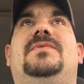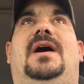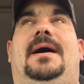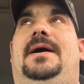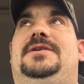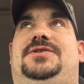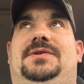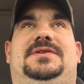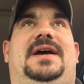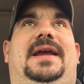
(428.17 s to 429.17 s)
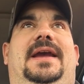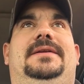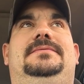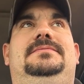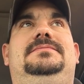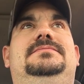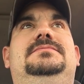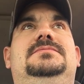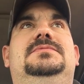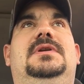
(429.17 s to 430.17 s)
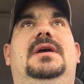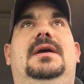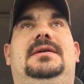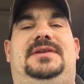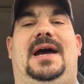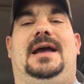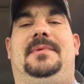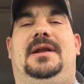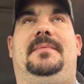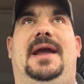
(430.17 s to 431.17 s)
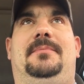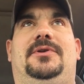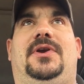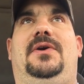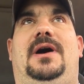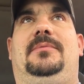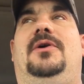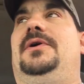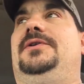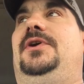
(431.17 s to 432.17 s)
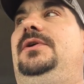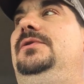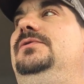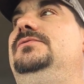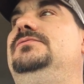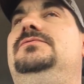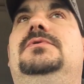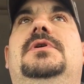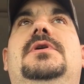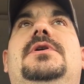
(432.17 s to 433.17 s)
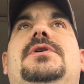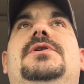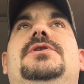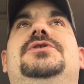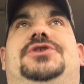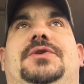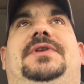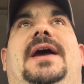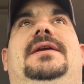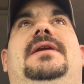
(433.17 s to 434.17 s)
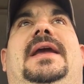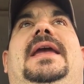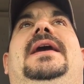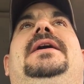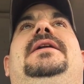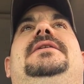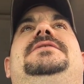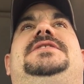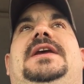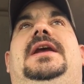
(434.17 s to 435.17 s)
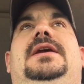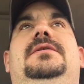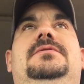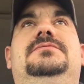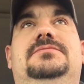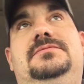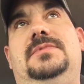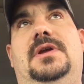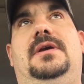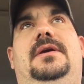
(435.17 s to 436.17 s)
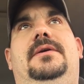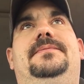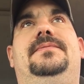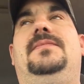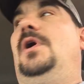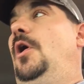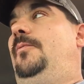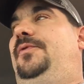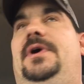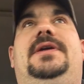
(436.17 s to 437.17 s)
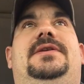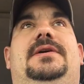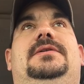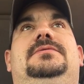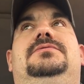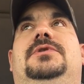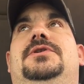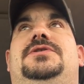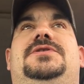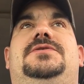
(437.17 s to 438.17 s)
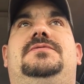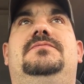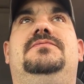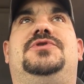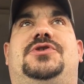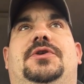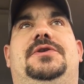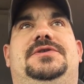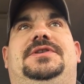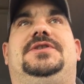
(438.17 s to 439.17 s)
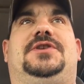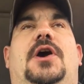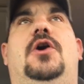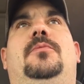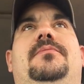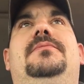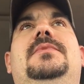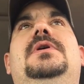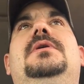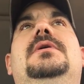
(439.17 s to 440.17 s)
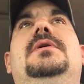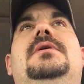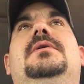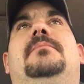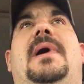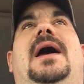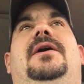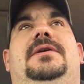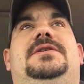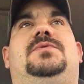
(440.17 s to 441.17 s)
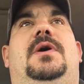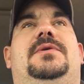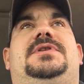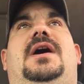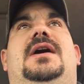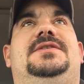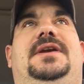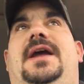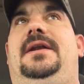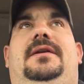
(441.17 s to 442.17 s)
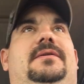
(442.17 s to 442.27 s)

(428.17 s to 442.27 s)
As soon as I get time and I'm able to, I'm going to shoot that again and see, hopefully the loose screws in the scope mount is what was causing it,